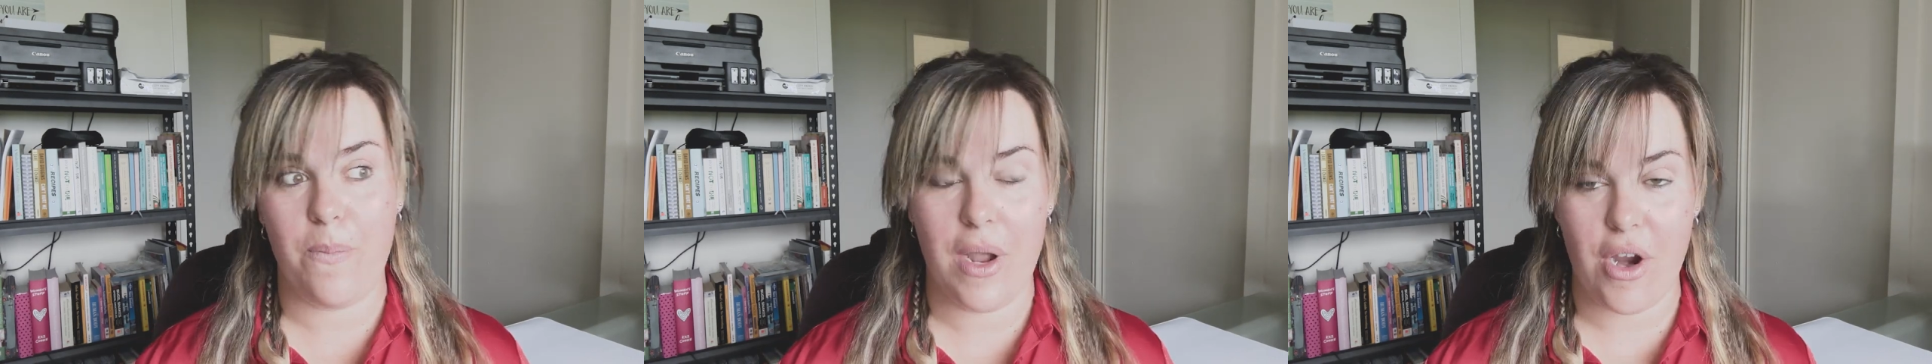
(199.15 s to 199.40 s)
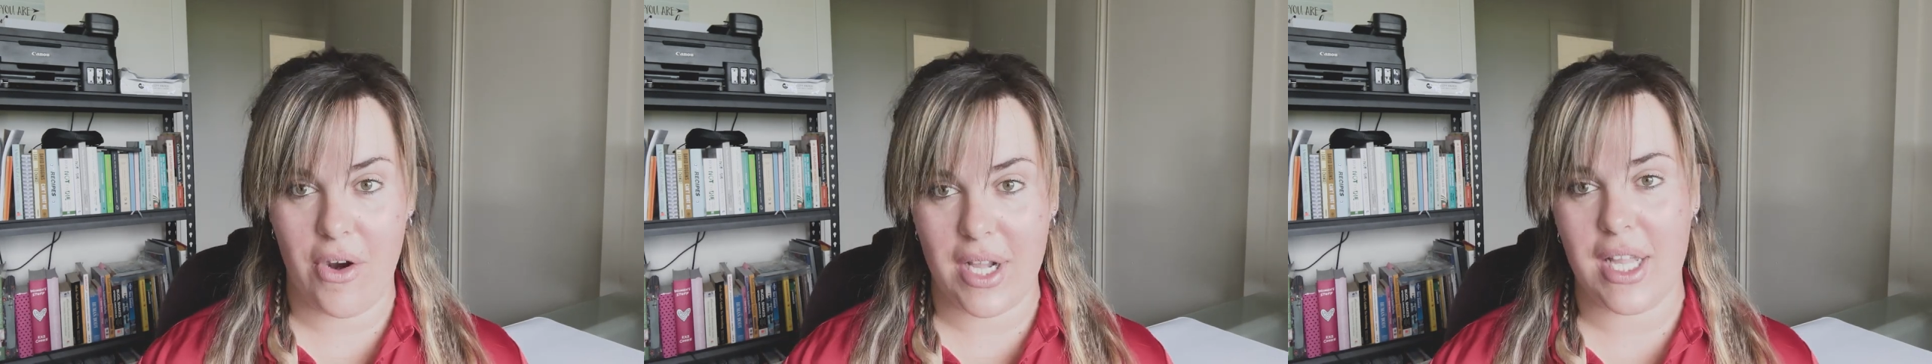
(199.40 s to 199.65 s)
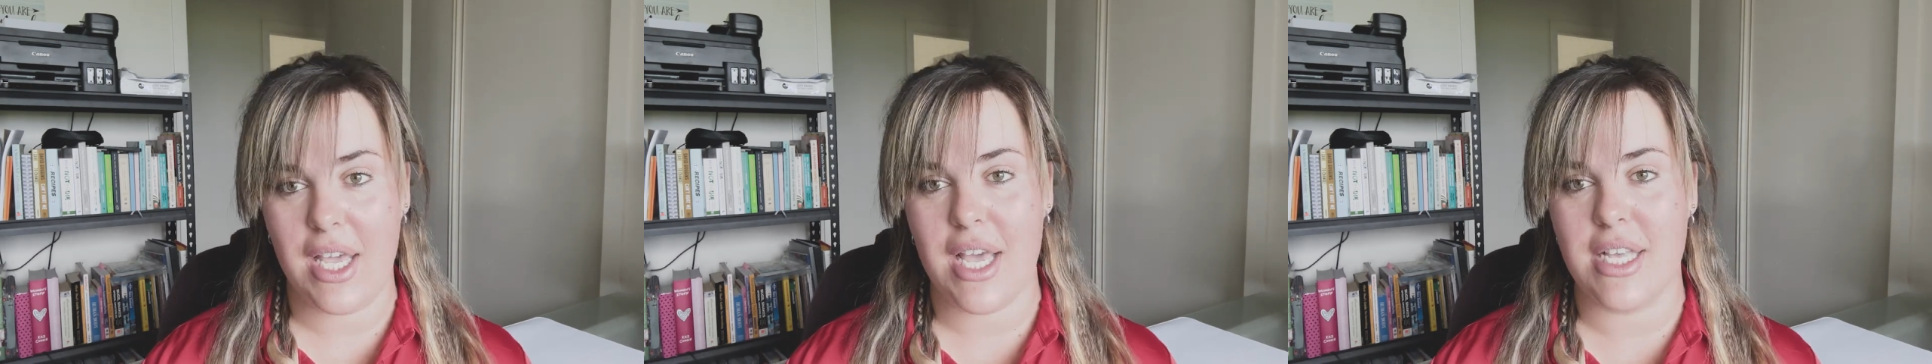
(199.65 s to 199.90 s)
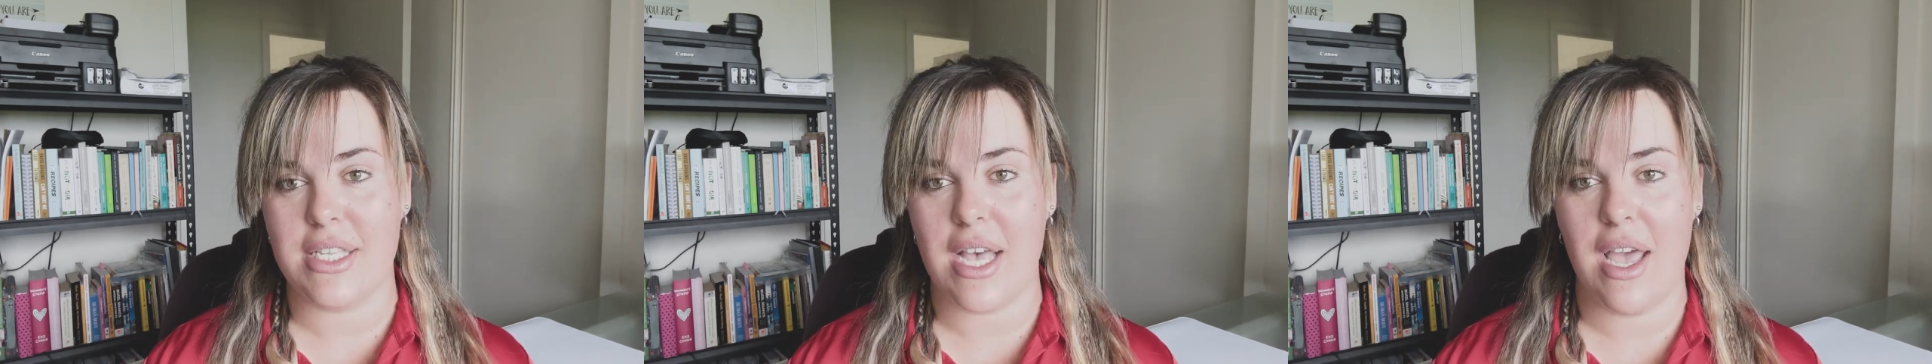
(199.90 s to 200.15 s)
currently
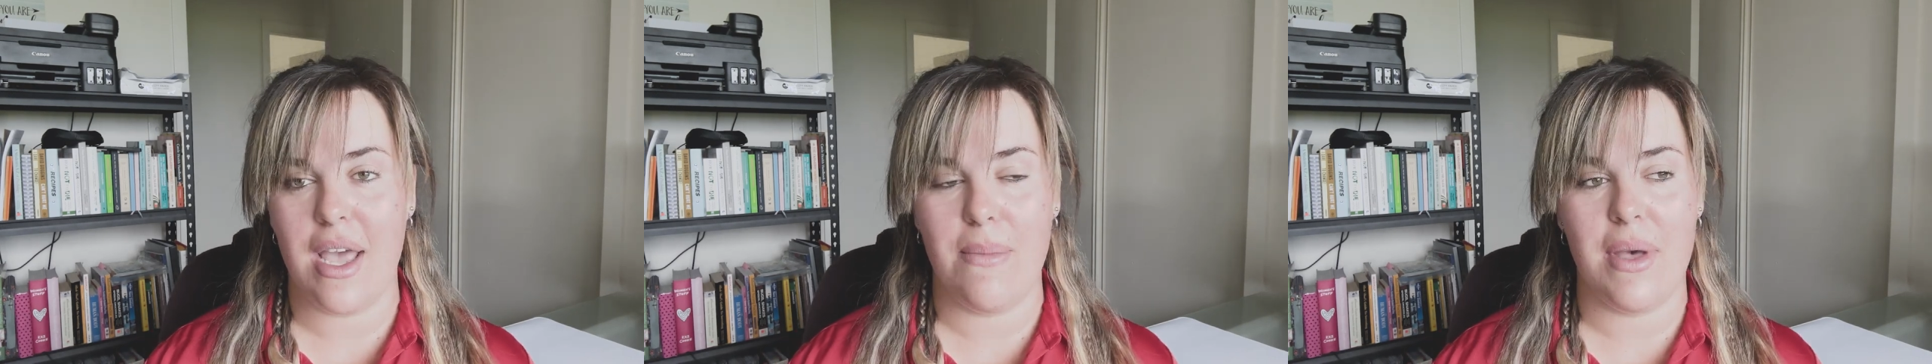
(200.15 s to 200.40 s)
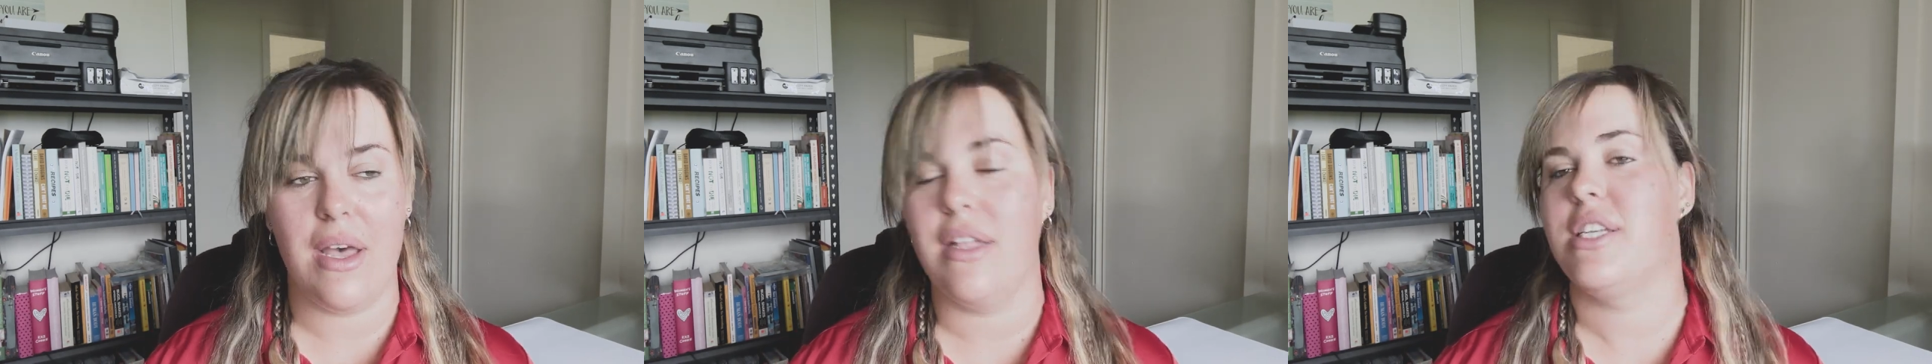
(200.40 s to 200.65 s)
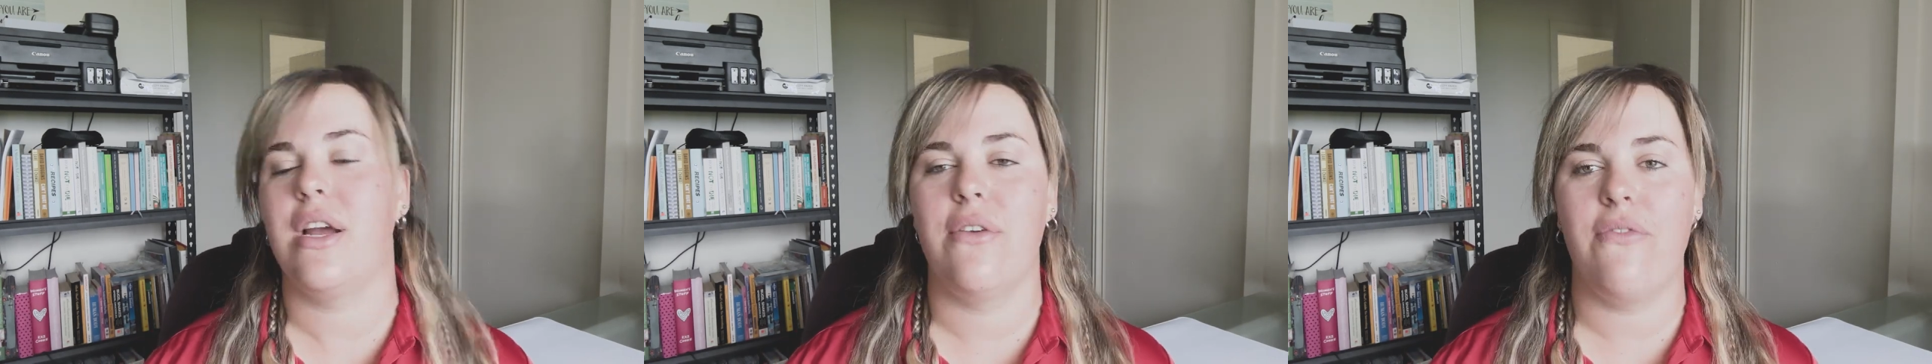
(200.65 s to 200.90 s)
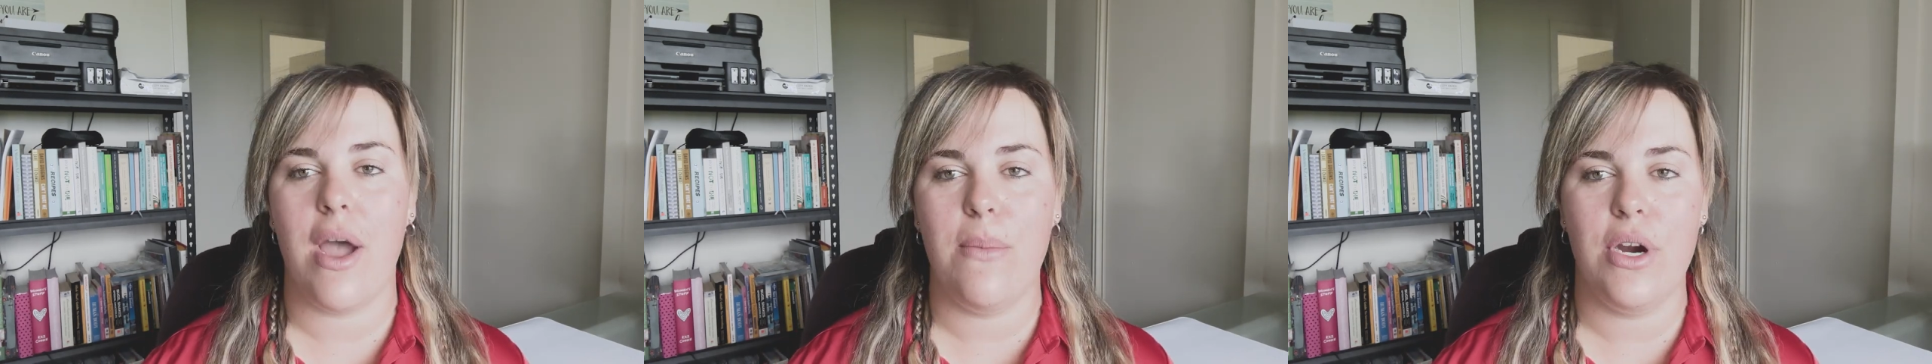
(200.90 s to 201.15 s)
is I am a dairy
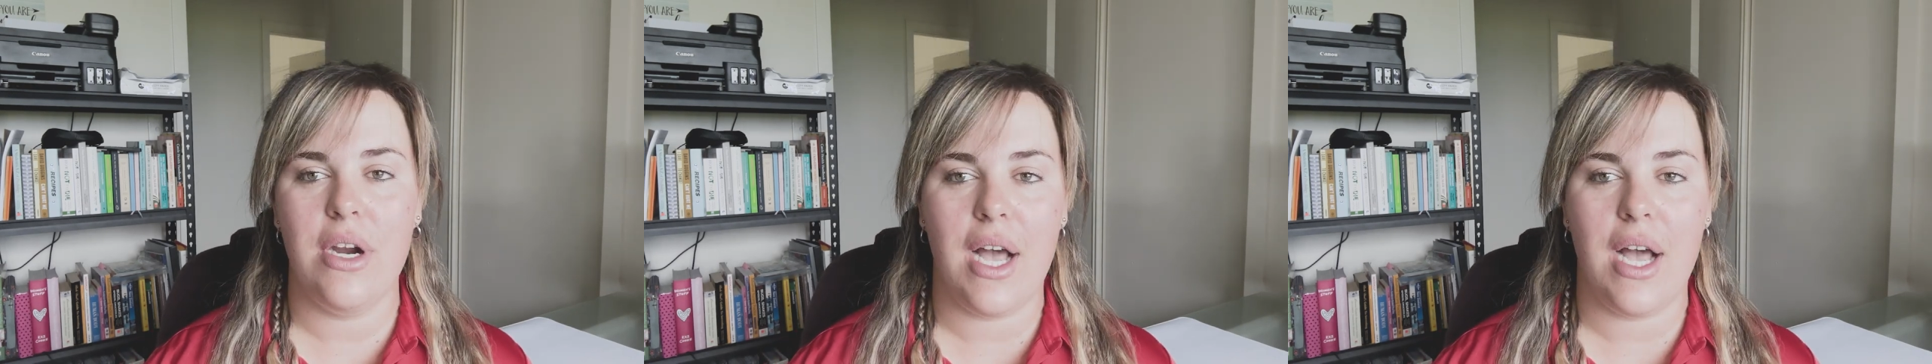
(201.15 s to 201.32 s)
farmer.